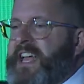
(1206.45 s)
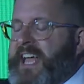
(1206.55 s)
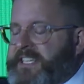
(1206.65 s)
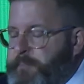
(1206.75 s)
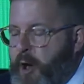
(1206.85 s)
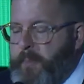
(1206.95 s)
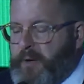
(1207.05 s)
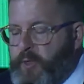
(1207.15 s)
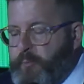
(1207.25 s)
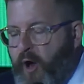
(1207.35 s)
experiment
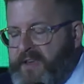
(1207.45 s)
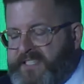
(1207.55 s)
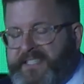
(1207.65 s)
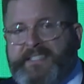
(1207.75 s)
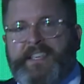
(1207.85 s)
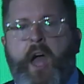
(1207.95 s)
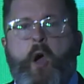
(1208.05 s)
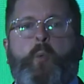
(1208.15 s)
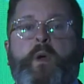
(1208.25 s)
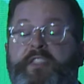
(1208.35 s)
with prices, with